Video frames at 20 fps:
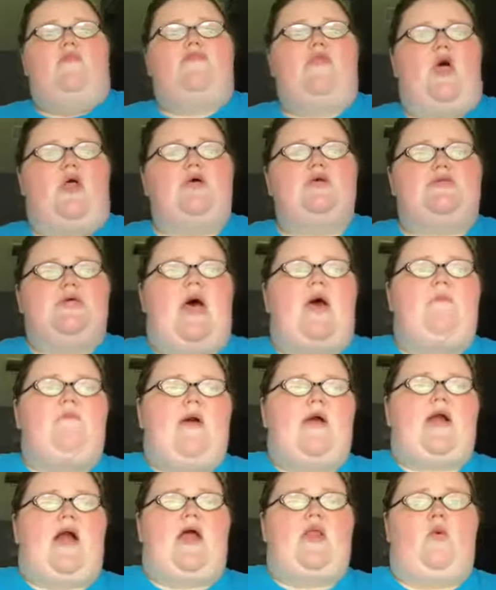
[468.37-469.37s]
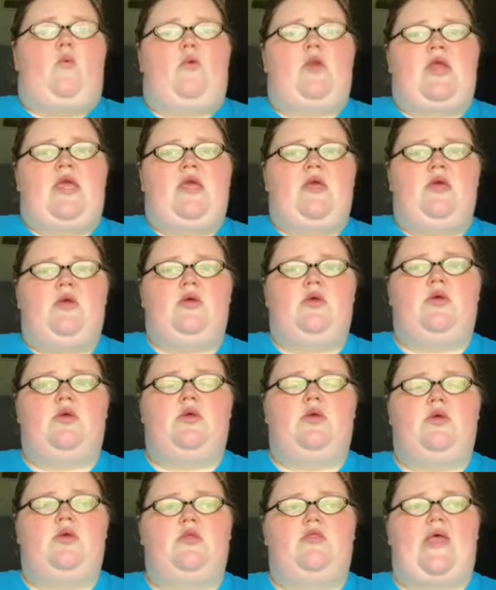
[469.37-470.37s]
The only time I got horny,
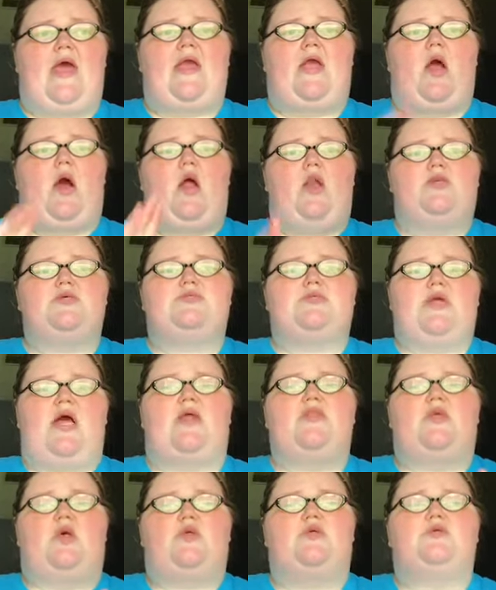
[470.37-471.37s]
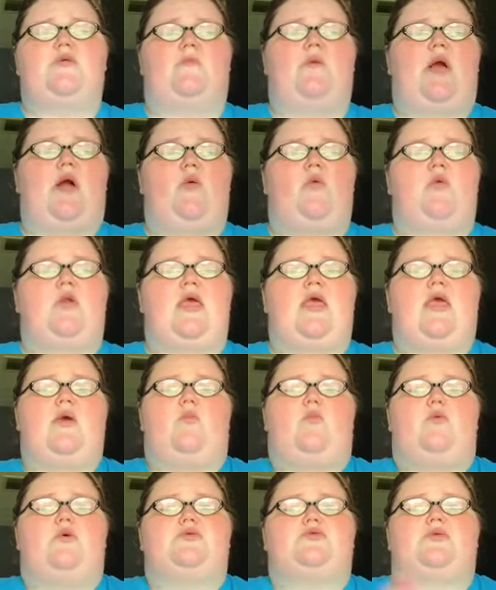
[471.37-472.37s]
like, honest to God, the only time I got horny
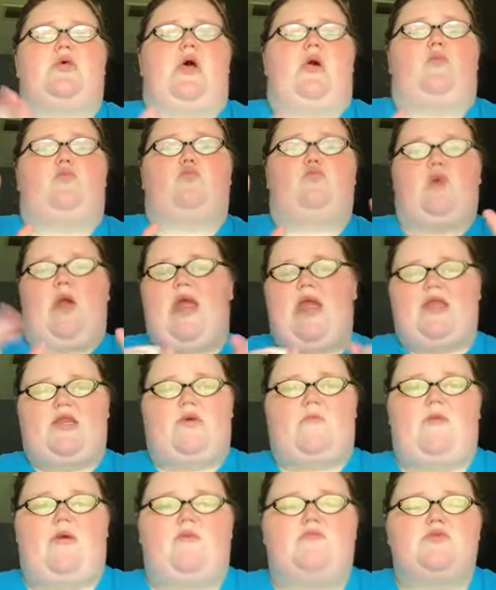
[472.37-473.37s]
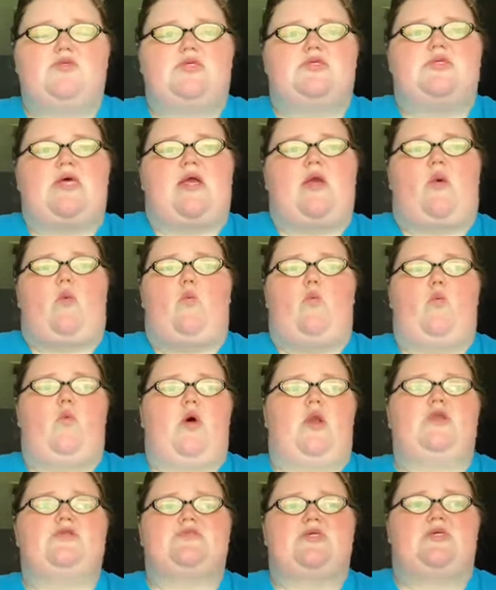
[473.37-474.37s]
was random. It was just, like,
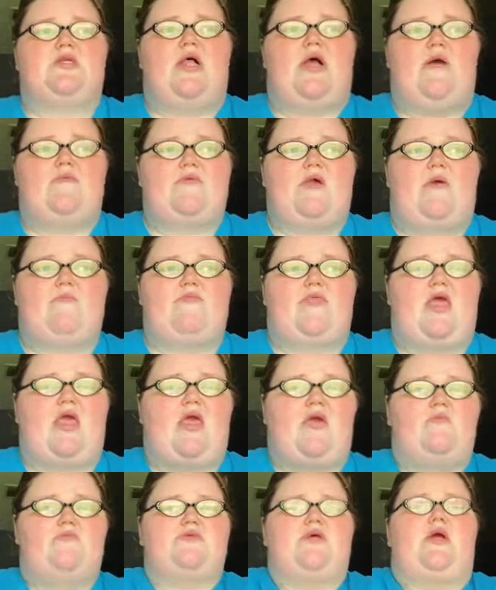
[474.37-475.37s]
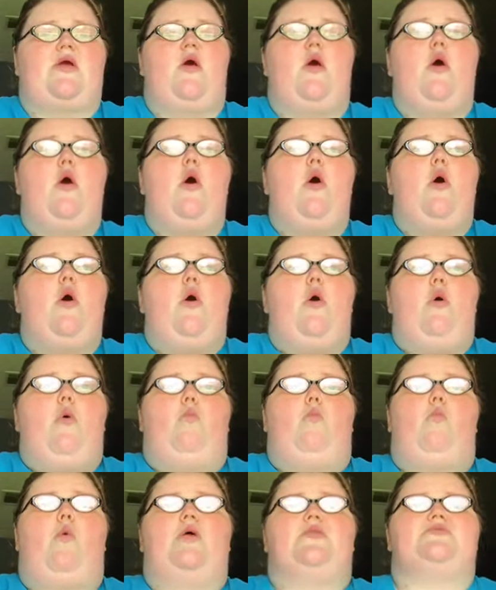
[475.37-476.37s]
once in a lifetime thing. It was, like,
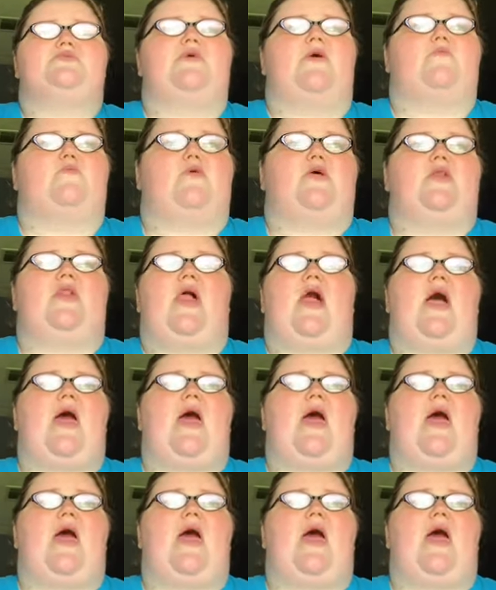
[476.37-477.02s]
once every